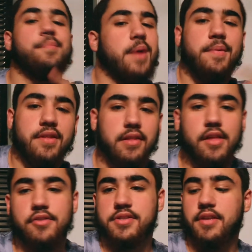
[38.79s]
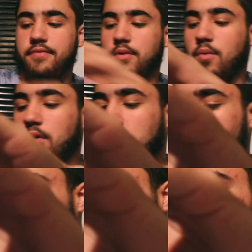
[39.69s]
maybe the leather's different,
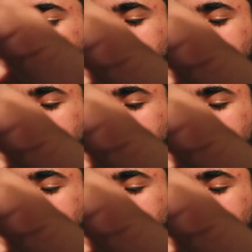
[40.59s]
whatever.